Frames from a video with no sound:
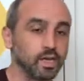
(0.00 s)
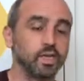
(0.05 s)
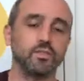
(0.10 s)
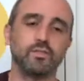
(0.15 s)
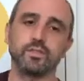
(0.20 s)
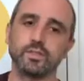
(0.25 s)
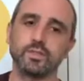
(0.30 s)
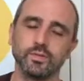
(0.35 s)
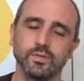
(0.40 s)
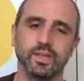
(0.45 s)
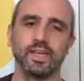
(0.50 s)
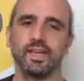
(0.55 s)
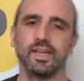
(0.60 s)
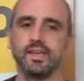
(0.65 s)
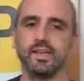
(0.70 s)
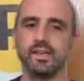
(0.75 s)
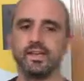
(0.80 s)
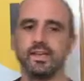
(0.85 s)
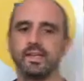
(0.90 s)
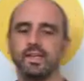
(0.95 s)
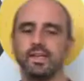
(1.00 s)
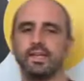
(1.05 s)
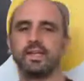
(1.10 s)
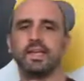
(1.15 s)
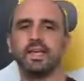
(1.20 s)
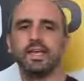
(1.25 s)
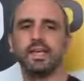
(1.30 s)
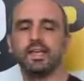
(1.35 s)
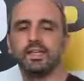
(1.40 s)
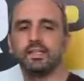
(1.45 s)
Thank you for tuning in.
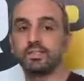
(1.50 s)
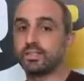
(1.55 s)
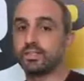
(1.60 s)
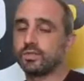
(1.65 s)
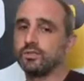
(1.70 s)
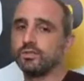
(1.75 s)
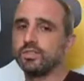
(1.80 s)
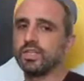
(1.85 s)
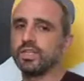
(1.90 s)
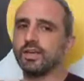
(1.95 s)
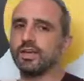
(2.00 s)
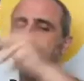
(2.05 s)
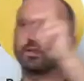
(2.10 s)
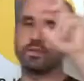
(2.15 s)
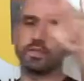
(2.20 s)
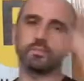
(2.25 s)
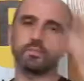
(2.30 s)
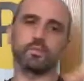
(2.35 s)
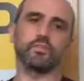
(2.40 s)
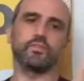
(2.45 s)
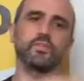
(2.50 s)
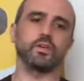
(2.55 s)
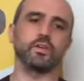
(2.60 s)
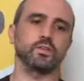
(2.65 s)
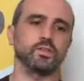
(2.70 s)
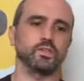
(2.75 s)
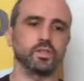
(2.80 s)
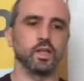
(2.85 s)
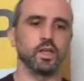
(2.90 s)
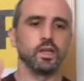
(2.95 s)
It is Tuesday, September
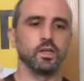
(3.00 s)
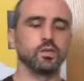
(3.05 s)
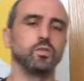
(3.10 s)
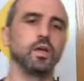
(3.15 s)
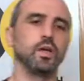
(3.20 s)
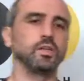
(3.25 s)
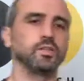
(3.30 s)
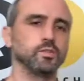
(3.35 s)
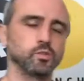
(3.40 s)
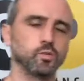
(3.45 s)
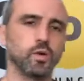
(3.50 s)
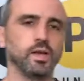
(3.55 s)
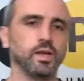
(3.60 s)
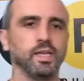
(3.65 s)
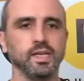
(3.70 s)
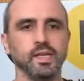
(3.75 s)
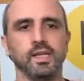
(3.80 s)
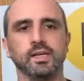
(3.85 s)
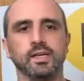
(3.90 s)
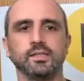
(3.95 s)
1st, 2020,